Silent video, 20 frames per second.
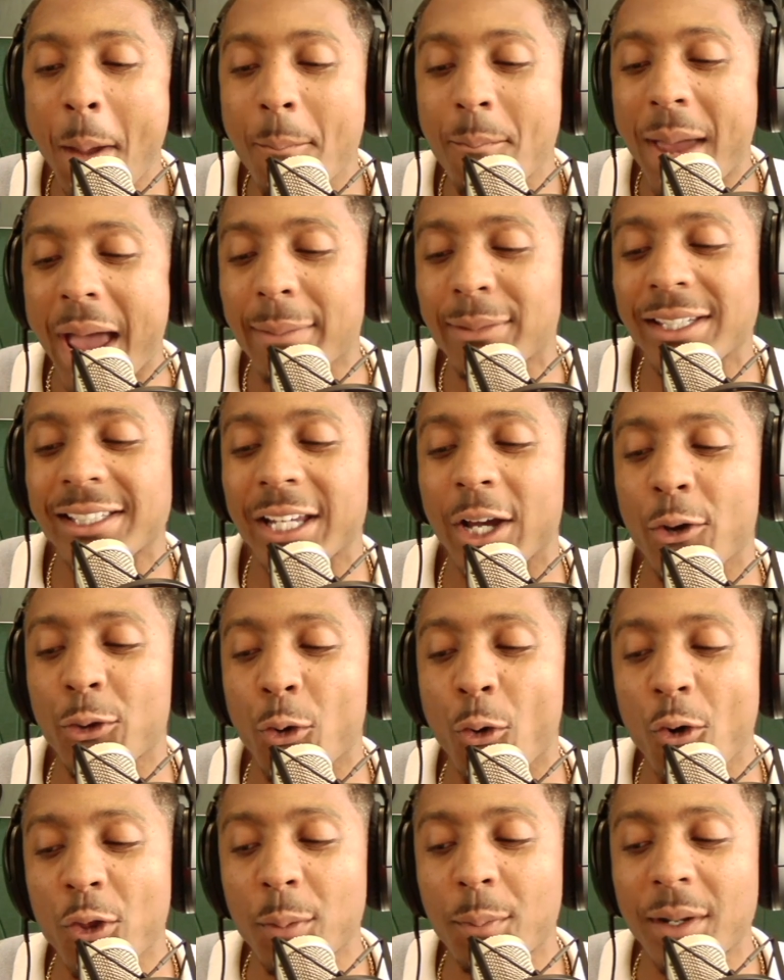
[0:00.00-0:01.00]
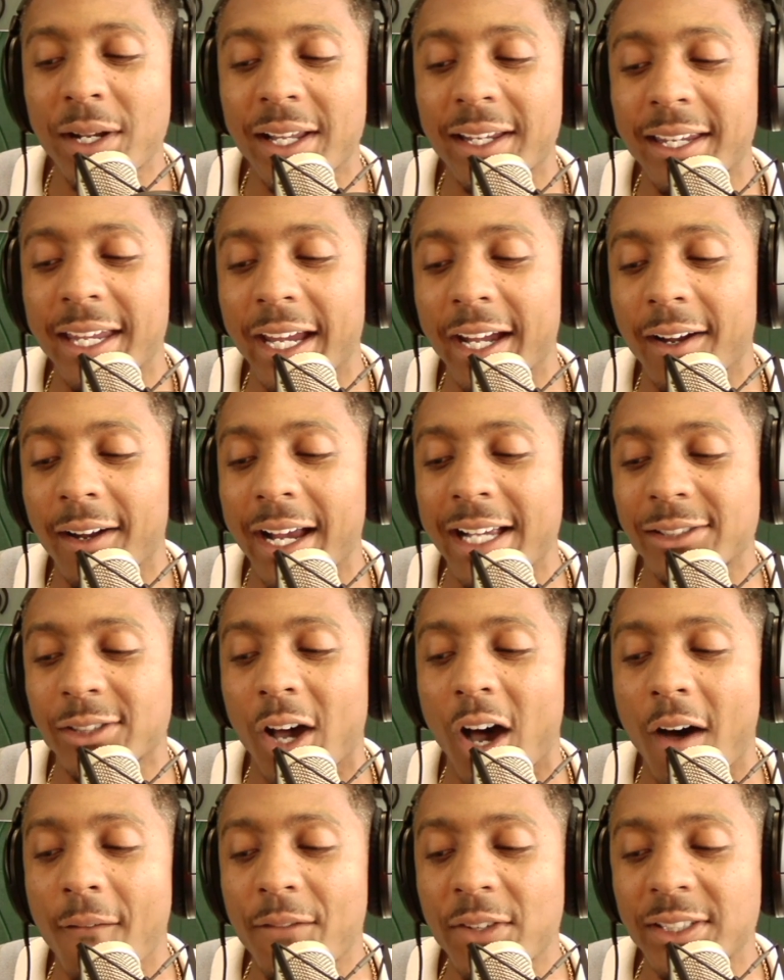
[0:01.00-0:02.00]
Baptist Health Orthopedic Care has
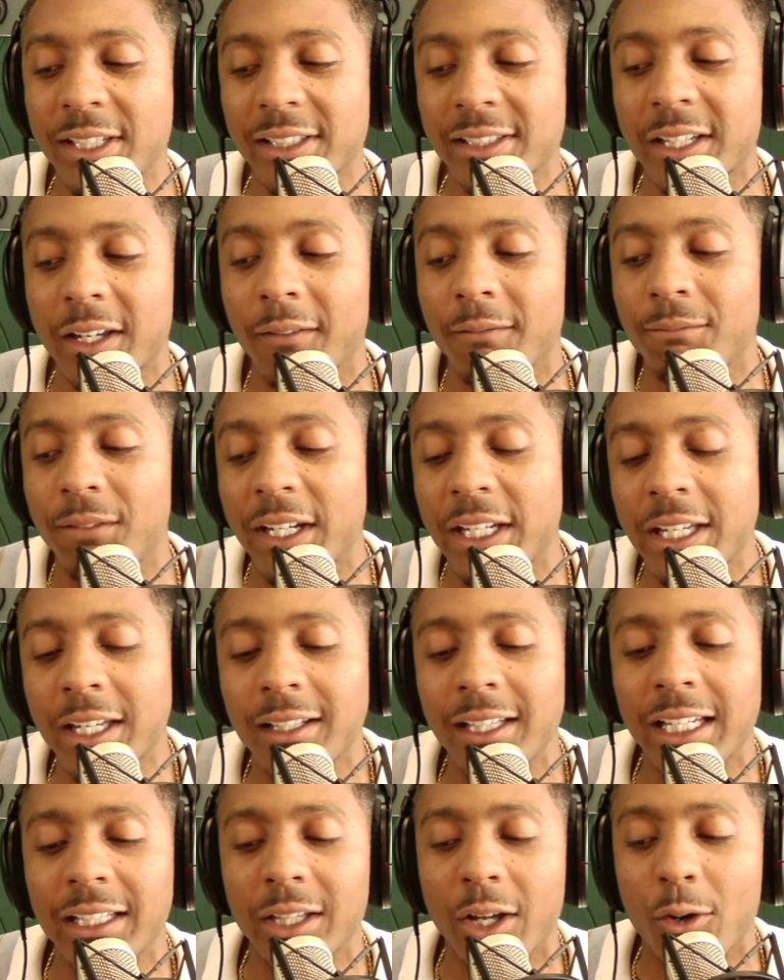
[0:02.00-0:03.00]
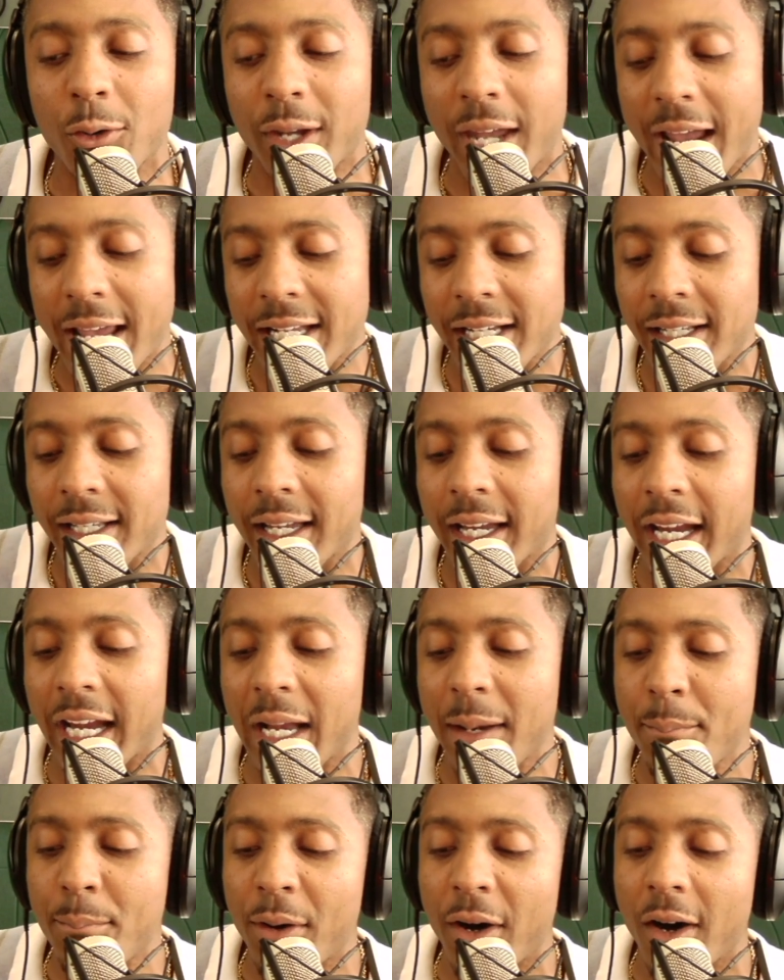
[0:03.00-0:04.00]
offices conveniently located
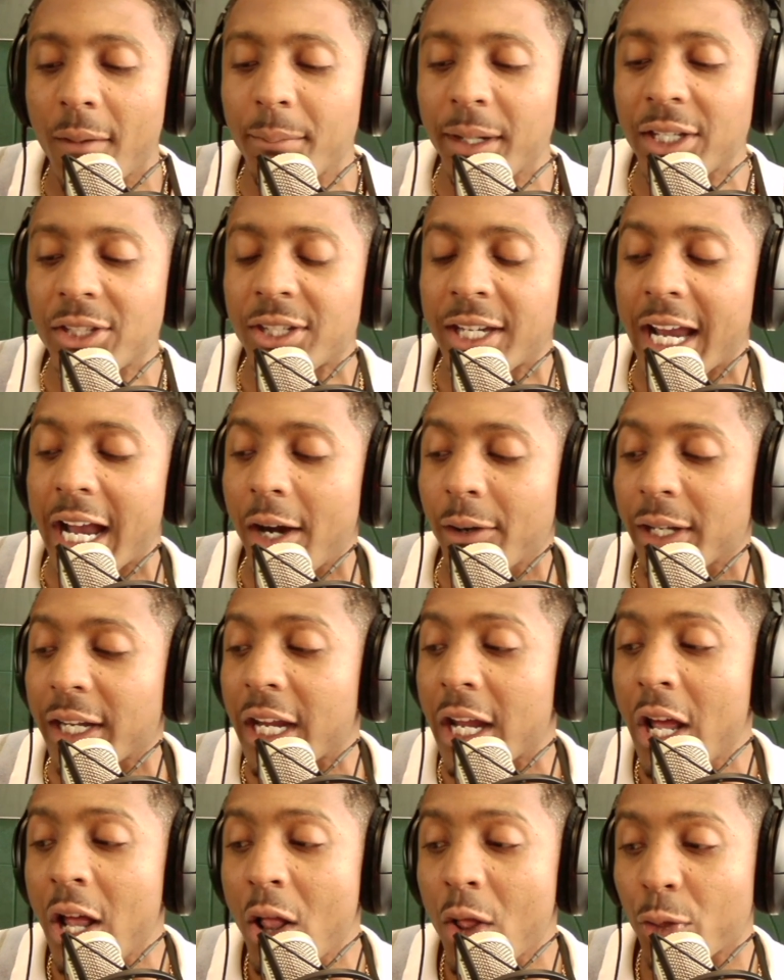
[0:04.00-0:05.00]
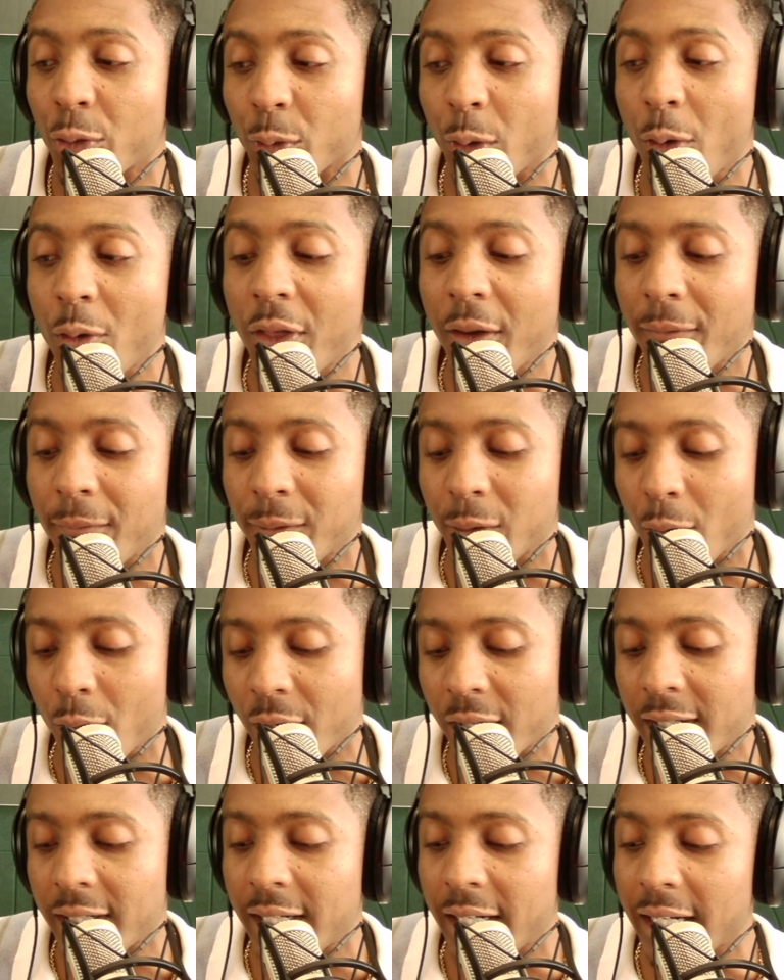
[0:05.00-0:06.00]
in Palm Beach County through the
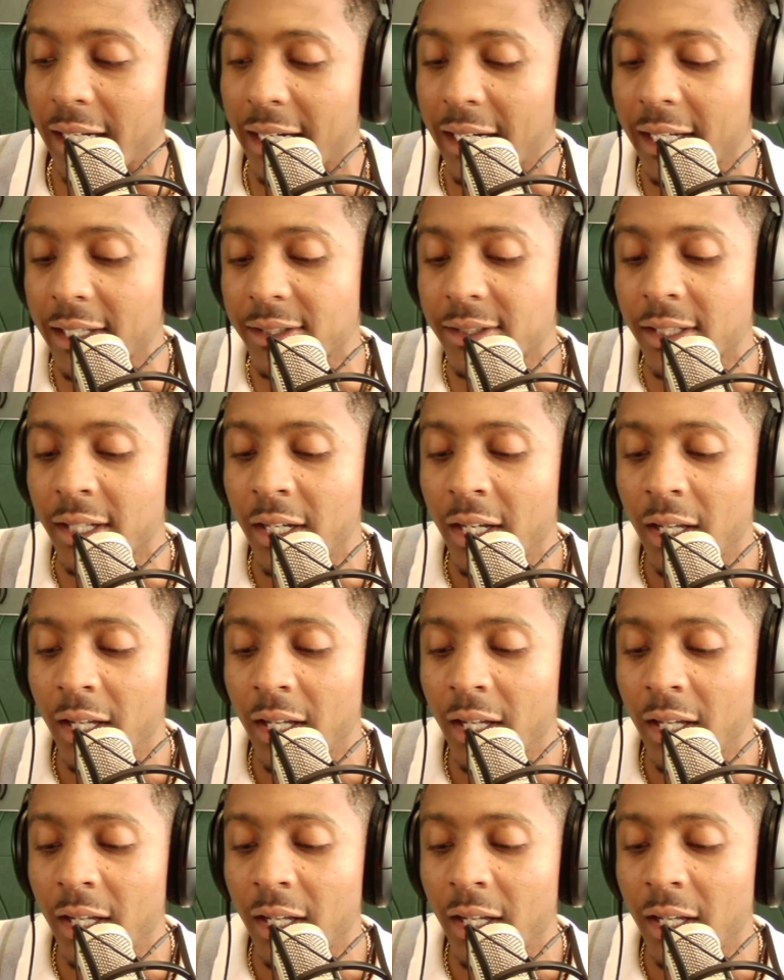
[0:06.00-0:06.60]
Florida Keys.